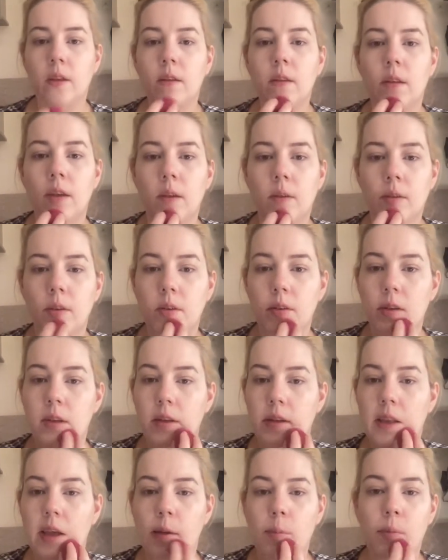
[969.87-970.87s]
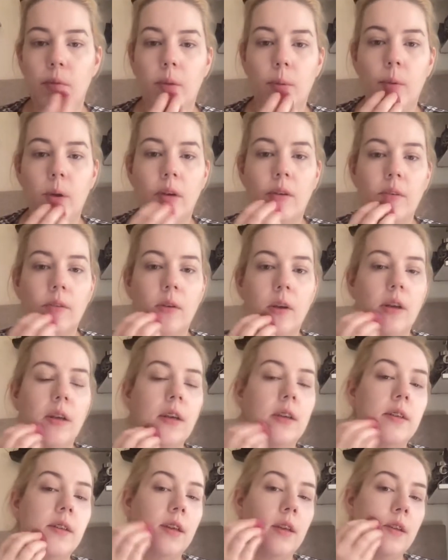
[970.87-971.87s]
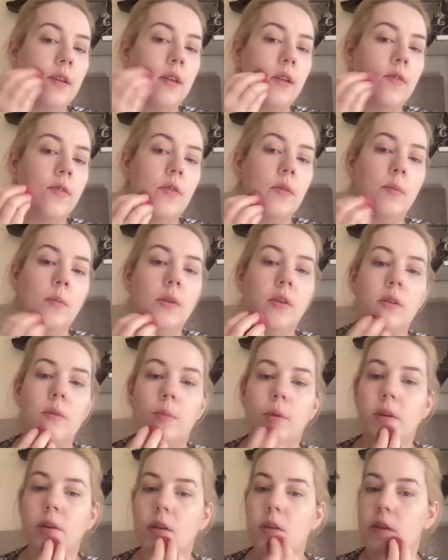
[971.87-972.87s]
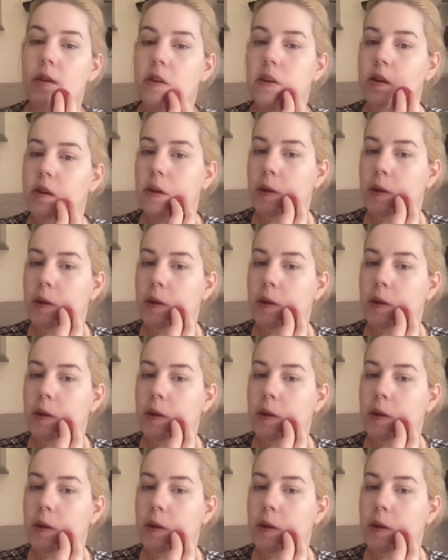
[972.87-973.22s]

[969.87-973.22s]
So I'm just going to dab what I've got excess left on my sponge.